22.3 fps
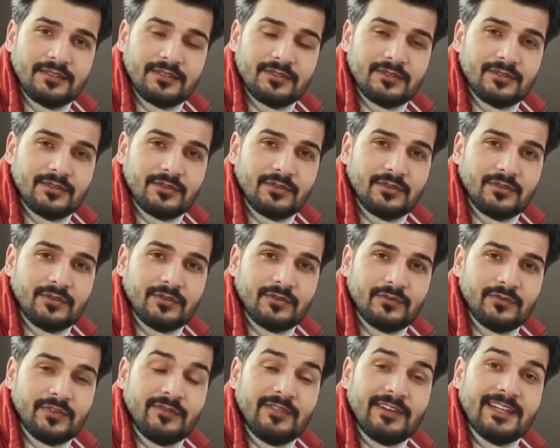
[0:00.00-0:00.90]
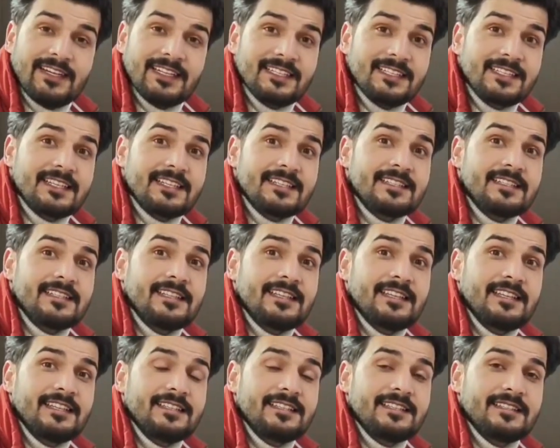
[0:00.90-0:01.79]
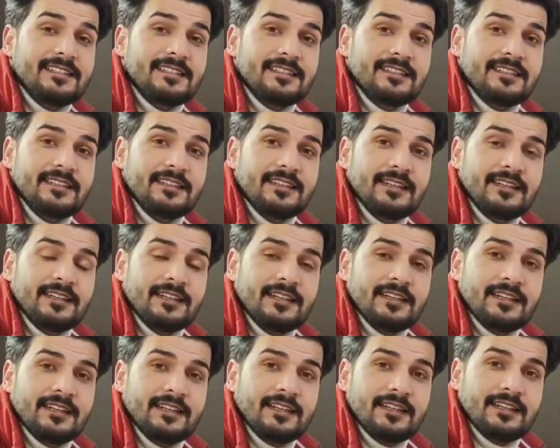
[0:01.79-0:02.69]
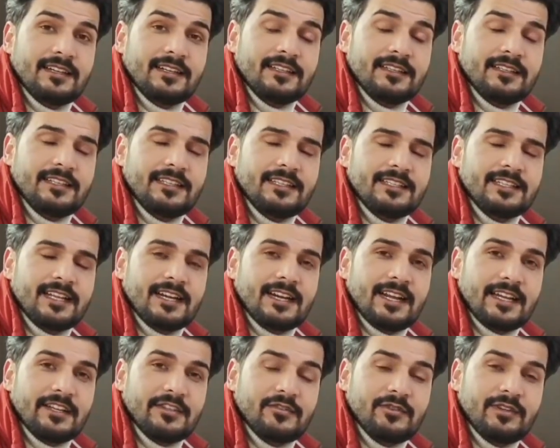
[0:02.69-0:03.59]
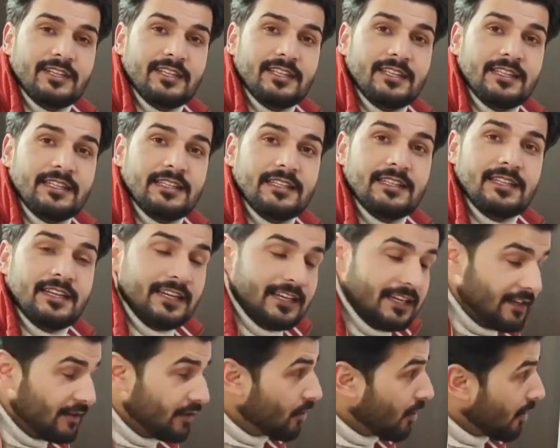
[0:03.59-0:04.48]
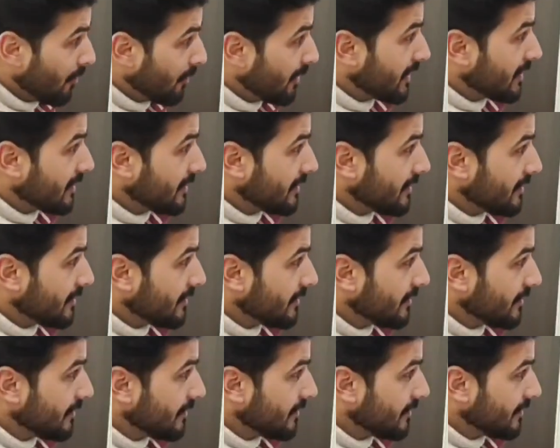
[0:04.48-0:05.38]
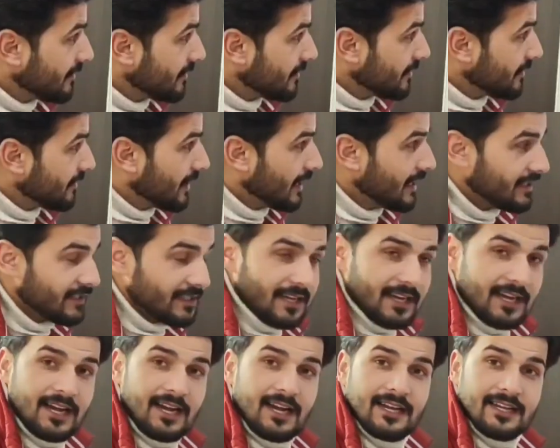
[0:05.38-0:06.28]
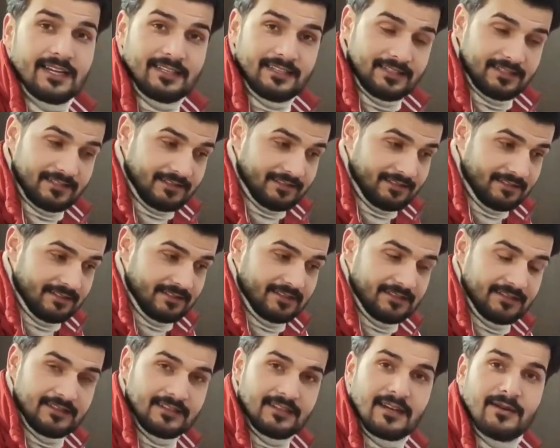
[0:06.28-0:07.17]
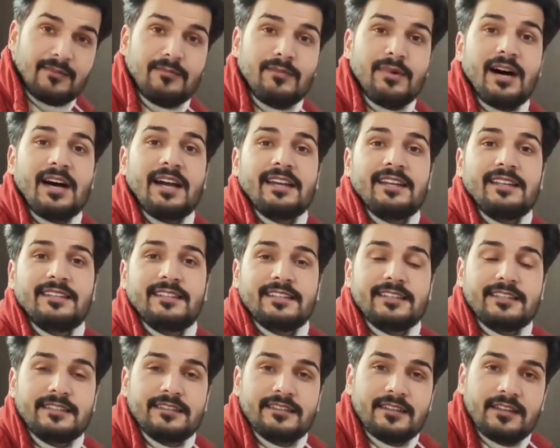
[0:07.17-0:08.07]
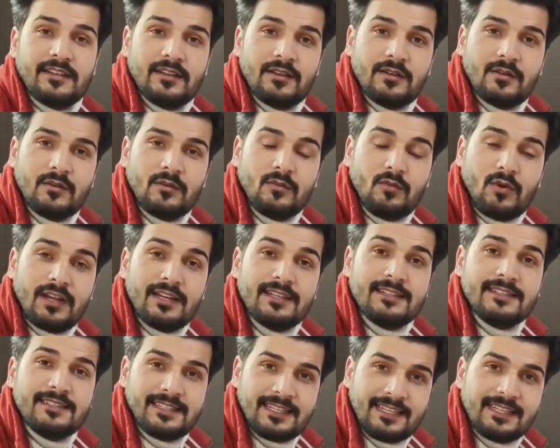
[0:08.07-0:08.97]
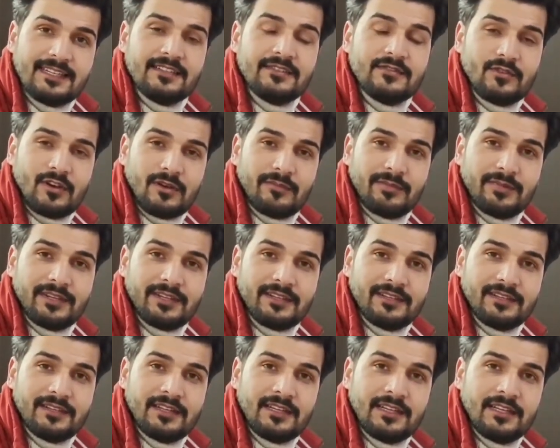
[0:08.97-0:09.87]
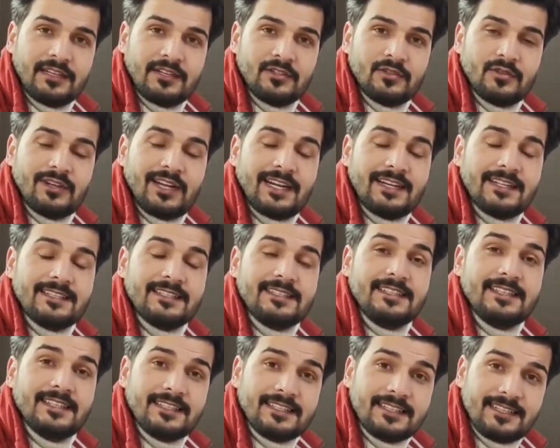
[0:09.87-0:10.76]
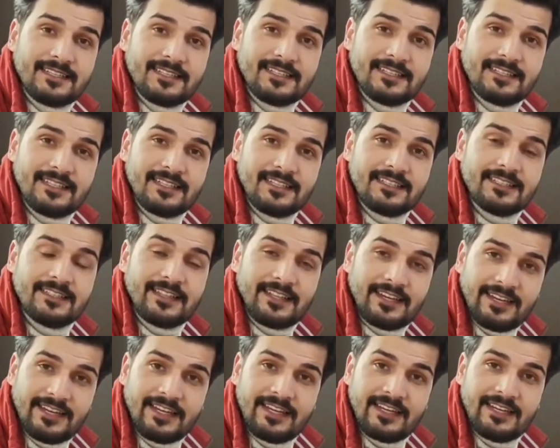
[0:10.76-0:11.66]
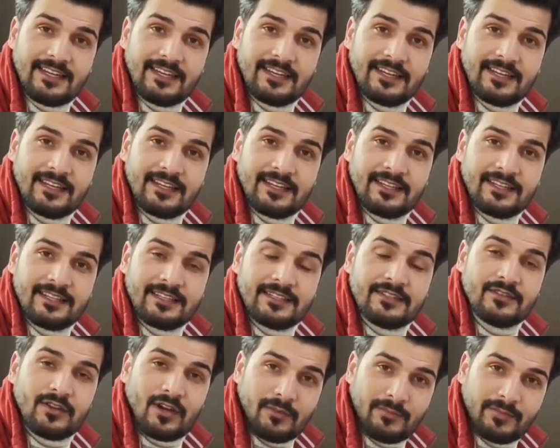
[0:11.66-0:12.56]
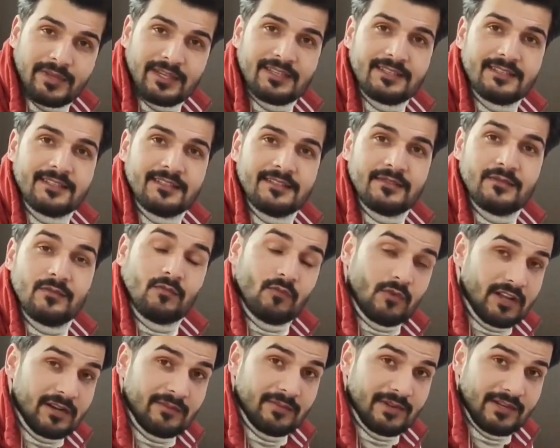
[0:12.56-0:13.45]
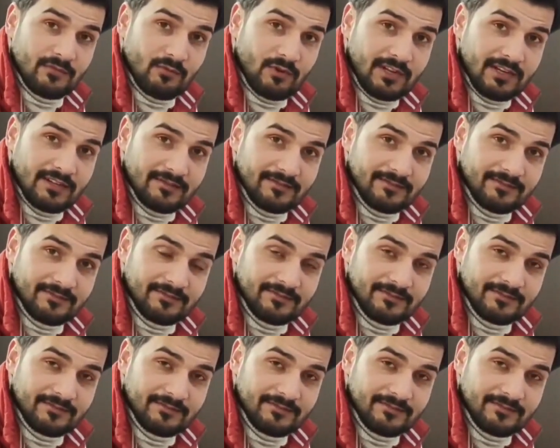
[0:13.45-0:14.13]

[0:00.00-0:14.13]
So we will discuss these. These are actually three topics that I combined in one single topic. So let us discuss these three topics one by one.